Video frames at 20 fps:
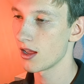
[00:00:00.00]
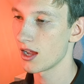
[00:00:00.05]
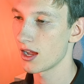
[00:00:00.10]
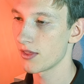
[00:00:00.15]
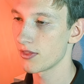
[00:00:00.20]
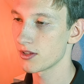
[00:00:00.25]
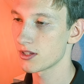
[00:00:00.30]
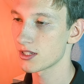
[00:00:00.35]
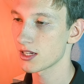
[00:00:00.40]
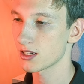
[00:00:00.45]

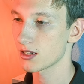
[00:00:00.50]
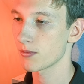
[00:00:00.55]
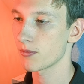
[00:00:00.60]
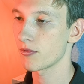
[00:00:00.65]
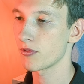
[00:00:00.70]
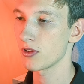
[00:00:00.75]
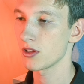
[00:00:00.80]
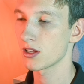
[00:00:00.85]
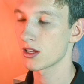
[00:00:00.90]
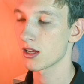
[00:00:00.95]
And the setup
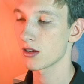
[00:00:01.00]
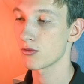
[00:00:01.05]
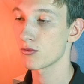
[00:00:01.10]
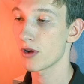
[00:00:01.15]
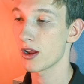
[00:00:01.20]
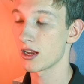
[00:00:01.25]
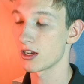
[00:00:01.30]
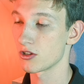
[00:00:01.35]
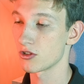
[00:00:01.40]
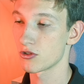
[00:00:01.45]
fee can
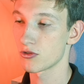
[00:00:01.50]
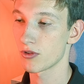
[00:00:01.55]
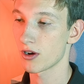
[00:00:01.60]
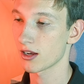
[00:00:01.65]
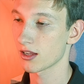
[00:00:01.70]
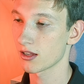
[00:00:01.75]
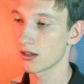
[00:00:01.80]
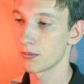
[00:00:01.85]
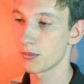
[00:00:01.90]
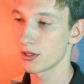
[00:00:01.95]
range, right?
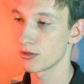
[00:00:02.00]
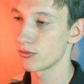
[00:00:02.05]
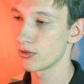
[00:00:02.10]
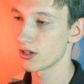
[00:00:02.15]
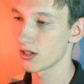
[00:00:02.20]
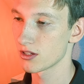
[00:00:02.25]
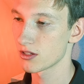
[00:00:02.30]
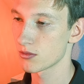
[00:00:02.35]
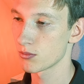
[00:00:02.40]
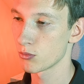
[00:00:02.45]
It can be a
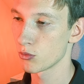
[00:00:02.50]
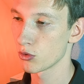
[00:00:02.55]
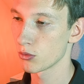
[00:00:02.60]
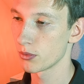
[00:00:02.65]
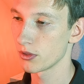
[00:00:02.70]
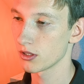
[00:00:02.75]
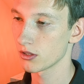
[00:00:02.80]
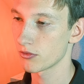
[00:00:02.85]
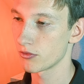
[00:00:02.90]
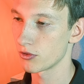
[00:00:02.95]
really small
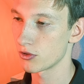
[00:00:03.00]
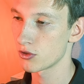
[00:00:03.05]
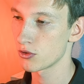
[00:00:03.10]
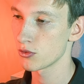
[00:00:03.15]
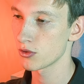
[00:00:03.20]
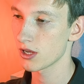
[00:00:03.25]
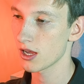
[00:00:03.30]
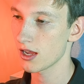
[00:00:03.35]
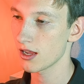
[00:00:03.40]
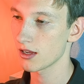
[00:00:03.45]
build for
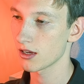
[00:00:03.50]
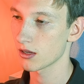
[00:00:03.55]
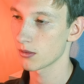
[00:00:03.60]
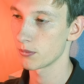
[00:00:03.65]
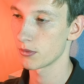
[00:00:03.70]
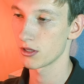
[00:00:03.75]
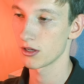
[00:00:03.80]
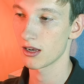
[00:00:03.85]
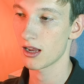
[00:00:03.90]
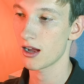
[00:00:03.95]
2K. It
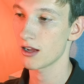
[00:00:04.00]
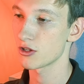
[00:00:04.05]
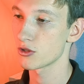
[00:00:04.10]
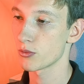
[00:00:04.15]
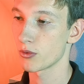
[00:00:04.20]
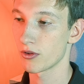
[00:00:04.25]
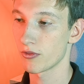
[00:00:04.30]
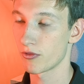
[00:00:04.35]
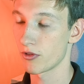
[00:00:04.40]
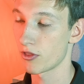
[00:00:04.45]
can be a larger
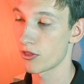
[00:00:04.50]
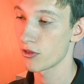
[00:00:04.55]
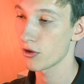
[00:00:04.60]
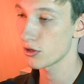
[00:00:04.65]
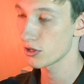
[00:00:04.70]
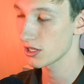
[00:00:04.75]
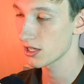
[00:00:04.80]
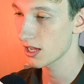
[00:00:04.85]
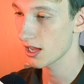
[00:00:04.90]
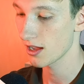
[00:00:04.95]
one for
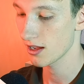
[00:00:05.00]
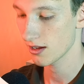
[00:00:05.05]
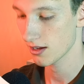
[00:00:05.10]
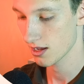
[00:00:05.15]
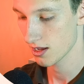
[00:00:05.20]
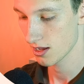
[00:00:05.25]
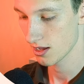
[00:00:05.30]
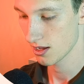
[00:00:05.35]
30K.